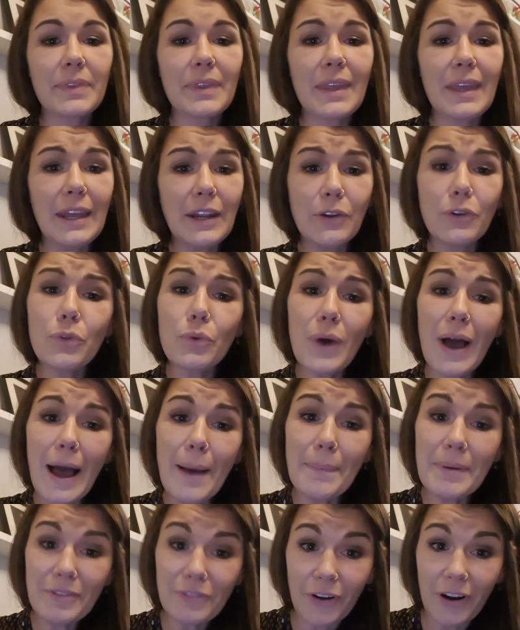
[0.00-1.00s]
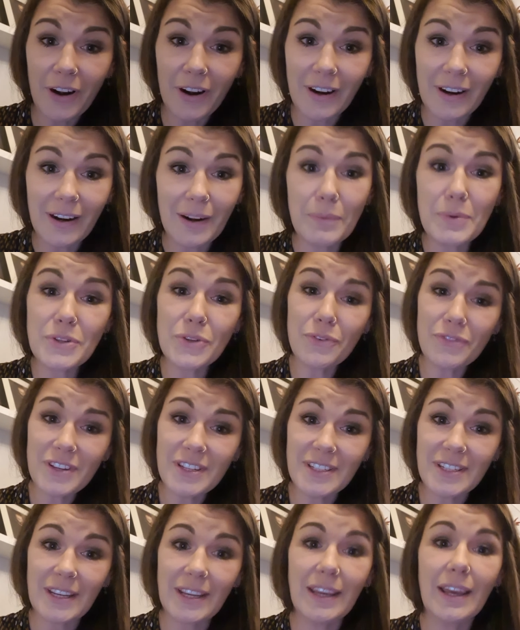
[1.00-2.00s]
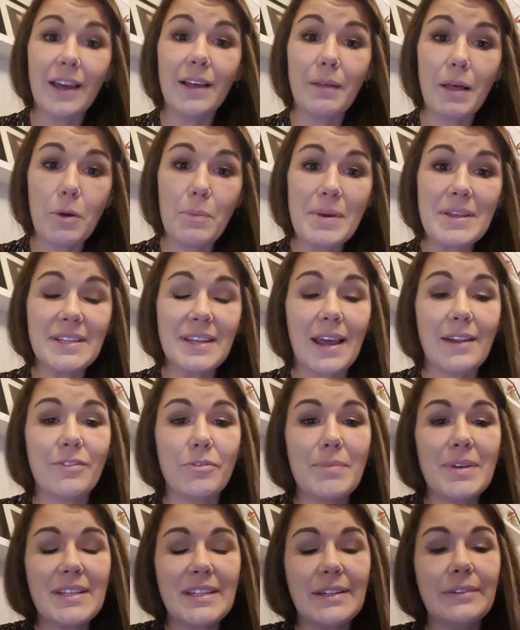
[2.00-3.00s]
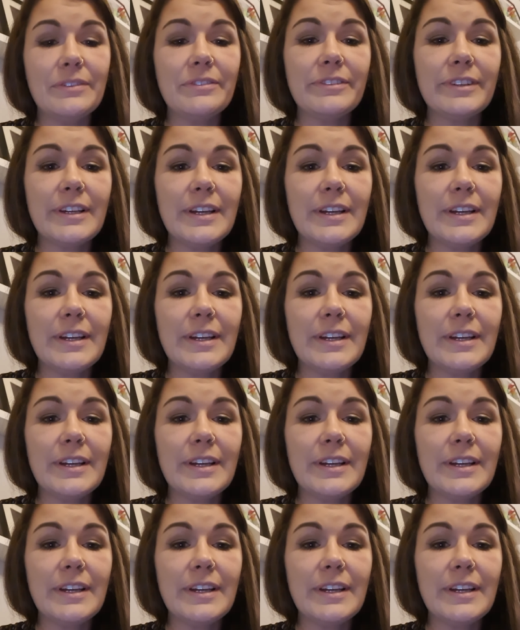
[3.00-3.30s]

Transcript: And although happy for her, I was obviously a little bit sad for myself.